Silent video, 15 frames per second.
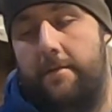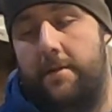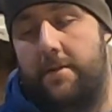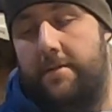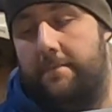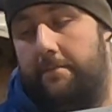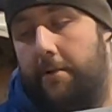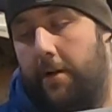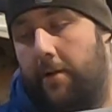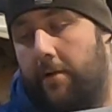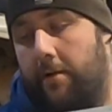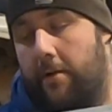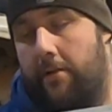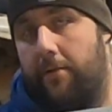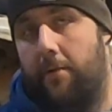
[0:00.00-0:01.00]
just, you know,
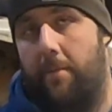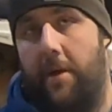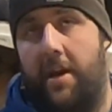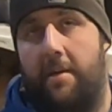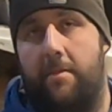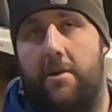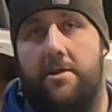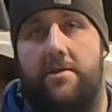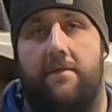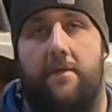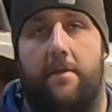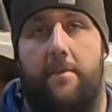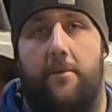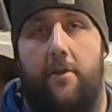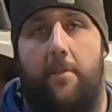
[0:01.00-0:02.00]
go through and make a bunch of them.